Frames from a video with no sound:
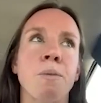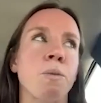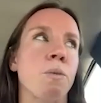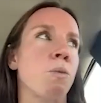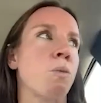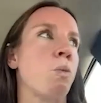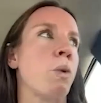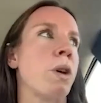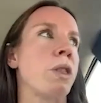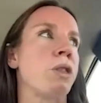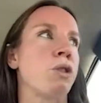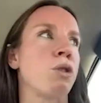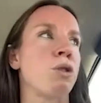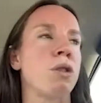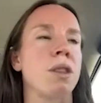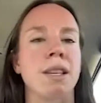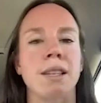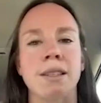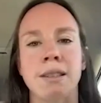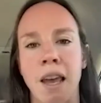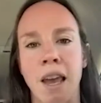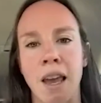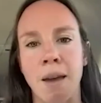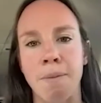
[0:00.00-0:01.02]
went through the
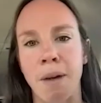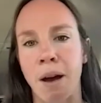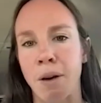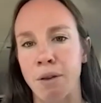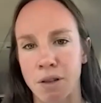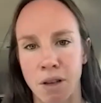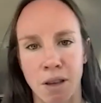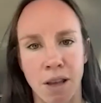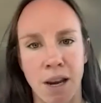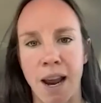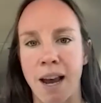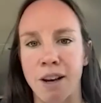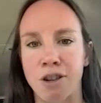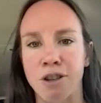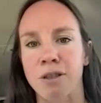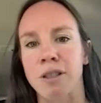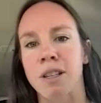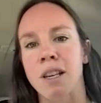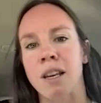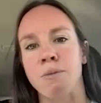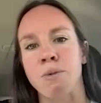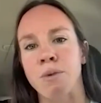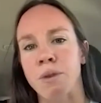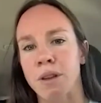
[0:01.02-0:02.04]
same, I was on the national
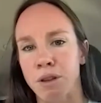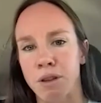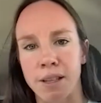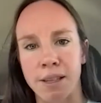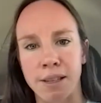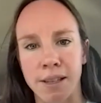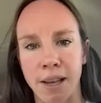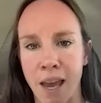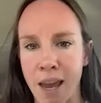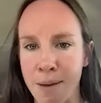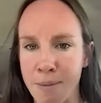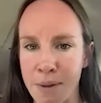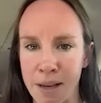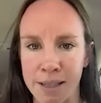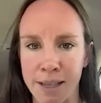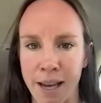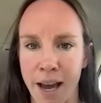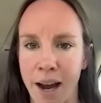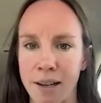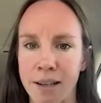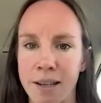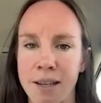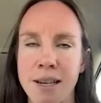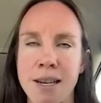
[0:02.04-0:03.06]
team, went through the same
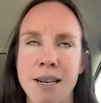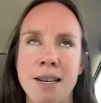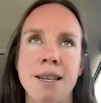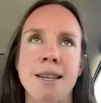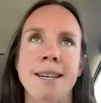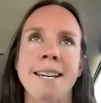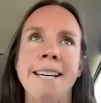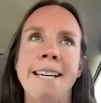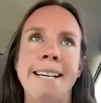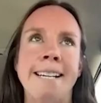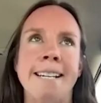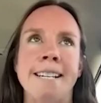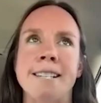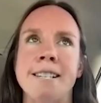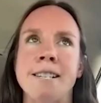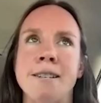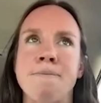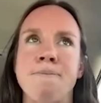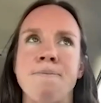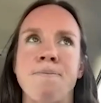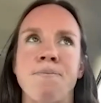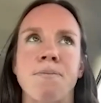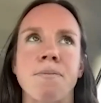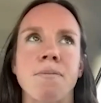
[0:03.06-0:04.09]
exact
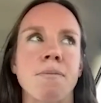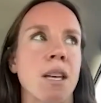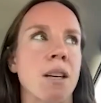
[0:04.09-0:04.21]
um,